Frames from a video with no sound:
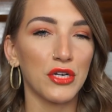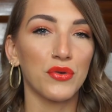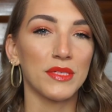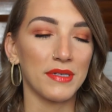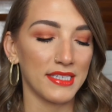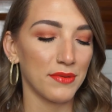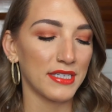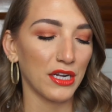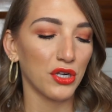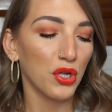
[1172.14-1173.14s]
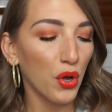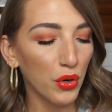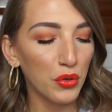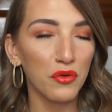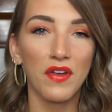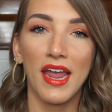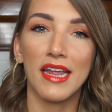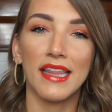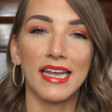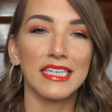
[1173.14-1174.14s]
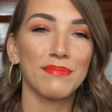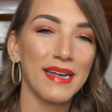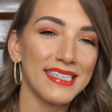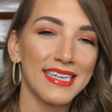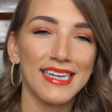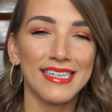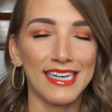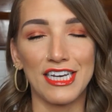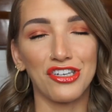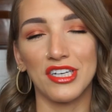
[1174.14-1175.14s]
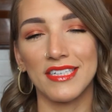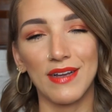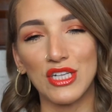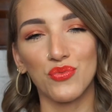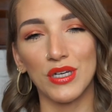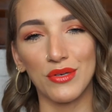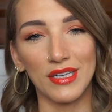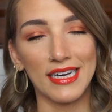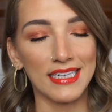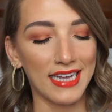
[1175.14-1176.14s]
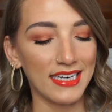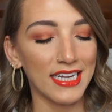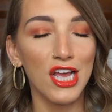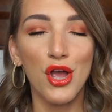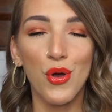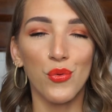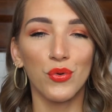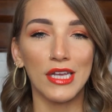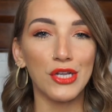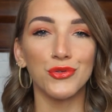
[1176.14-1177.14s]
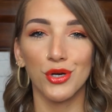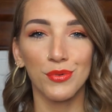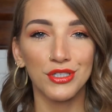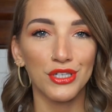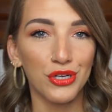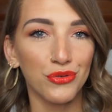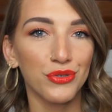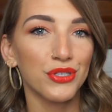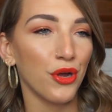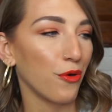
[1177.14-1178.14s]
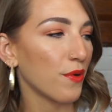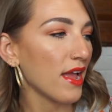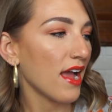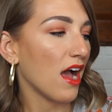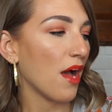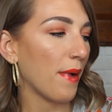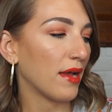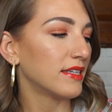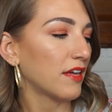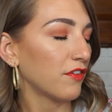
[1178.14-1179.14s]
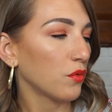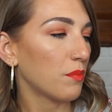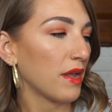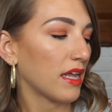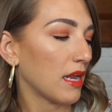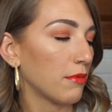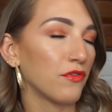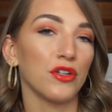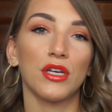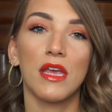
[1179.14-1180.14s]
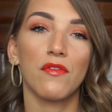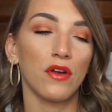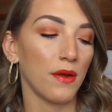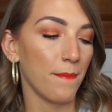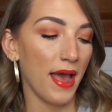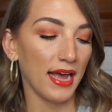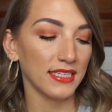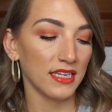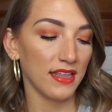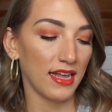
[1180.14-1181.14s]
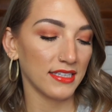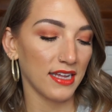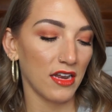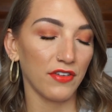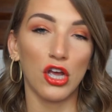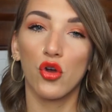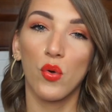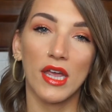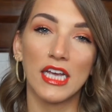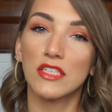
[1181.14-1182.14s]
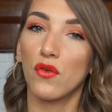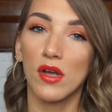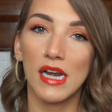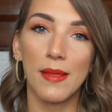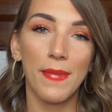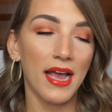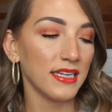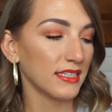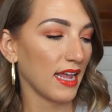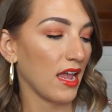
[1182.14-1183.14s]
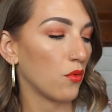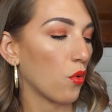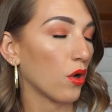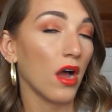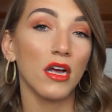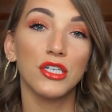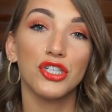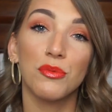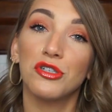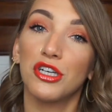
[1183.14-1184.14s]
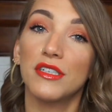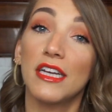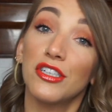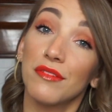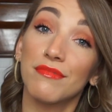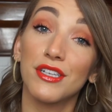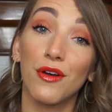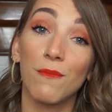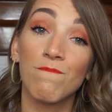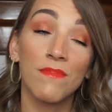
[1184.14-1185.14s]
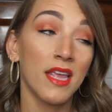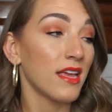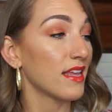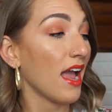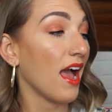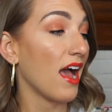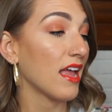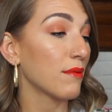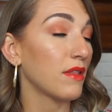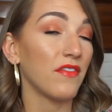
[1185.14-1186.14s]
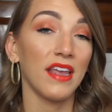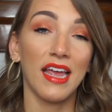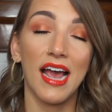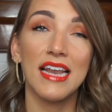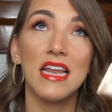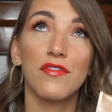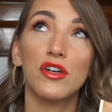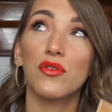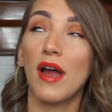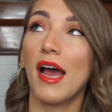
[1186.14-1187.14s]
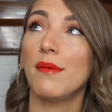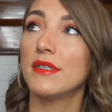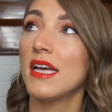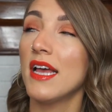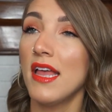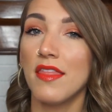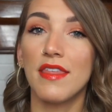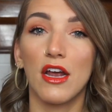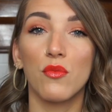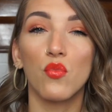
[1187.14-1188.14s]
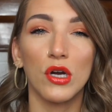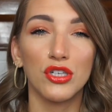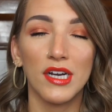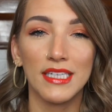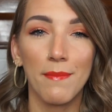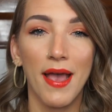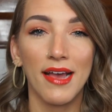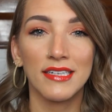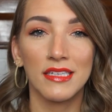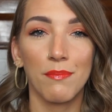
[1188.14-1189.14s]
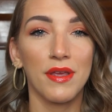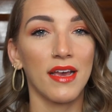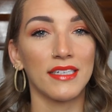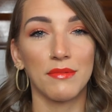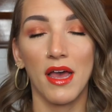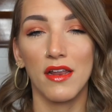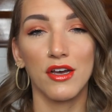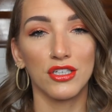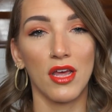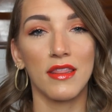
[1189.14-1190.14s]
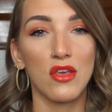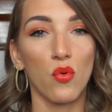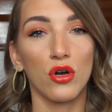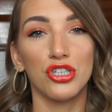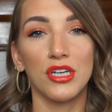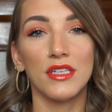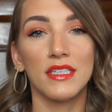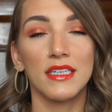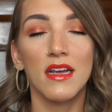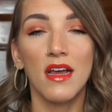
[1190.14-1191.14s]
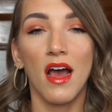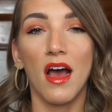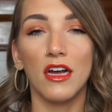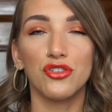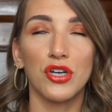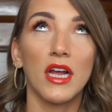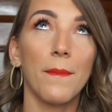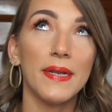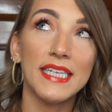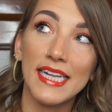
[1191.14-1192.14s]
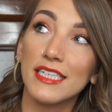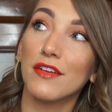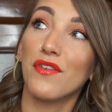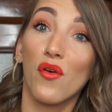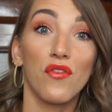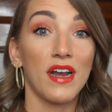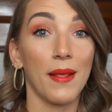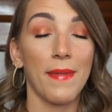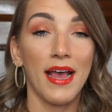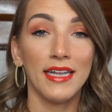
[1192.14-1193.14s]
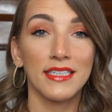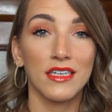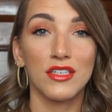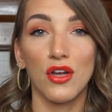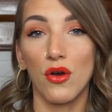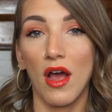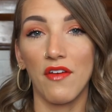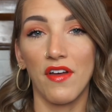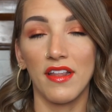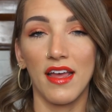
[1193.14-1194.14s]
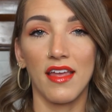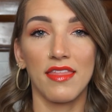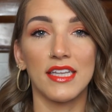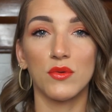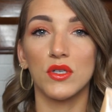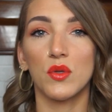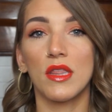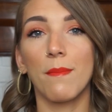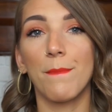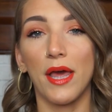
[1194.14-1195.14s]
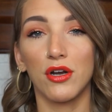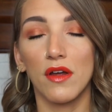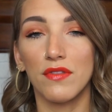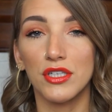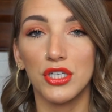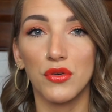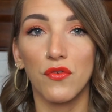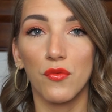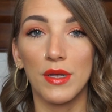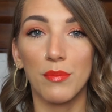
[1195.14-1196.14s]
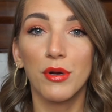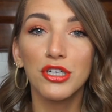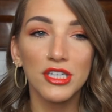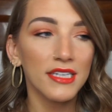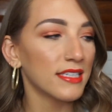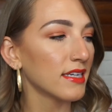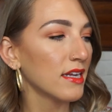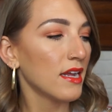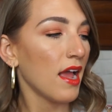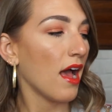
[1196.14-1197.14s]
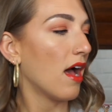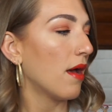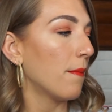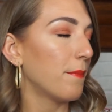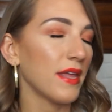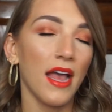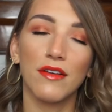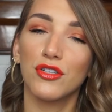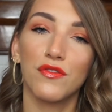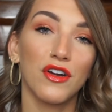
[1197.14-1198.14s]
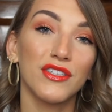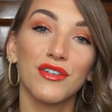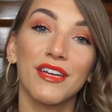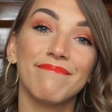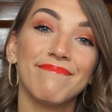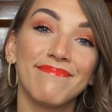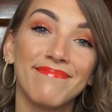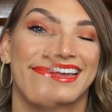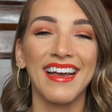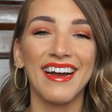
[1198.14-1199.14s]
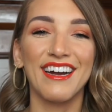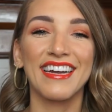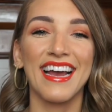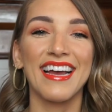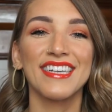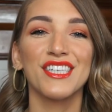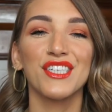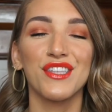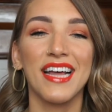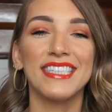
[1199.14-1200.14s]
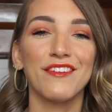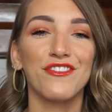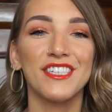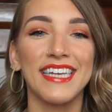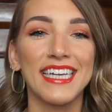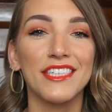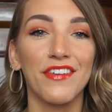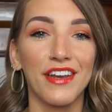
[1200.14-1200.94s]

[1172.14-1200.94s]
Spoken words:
Christmas. It smells like clove and like spices, and it's really nice scent, really enjoyable to use. So I definitely would pick it up if you're looking for a mask that's kind of like a quick exfoliating mask and won't cause too much irritation. So yeah, I am loving it. I never grabbed their moisturizing mask because I'm kind of hooked on the Origins Drink Up Intensive Overnight Mask, so I felt like this was the better of the two for me to purchase. But yeah, so far so good. Alright guys, so that's it for today's